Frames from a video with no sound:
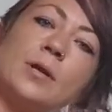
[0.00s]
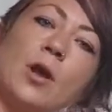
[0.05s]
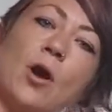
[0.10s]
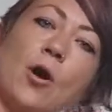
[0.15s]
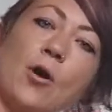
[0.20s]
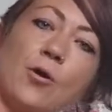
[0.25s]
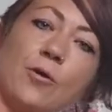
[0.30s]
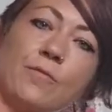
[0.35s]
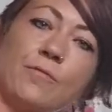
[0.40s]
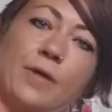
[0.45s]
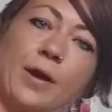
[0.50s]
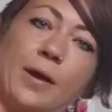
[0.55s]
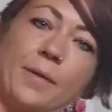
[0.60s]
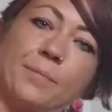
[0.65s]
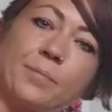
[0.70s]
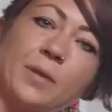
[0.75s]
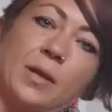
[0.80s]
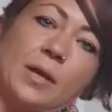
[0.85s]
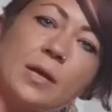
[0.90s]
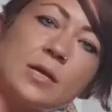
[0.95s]
and over.
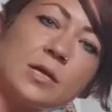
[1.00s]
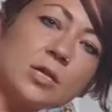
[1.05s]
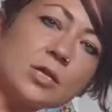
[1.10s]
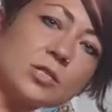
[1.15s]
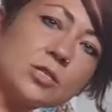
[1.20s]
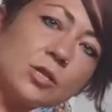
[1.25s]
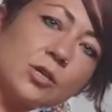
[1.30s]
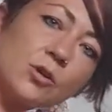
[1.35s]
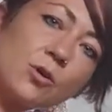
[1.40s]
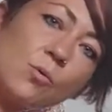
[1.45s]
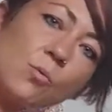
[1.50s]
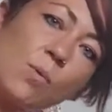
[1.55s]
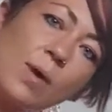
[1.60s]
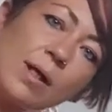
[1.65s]
So you're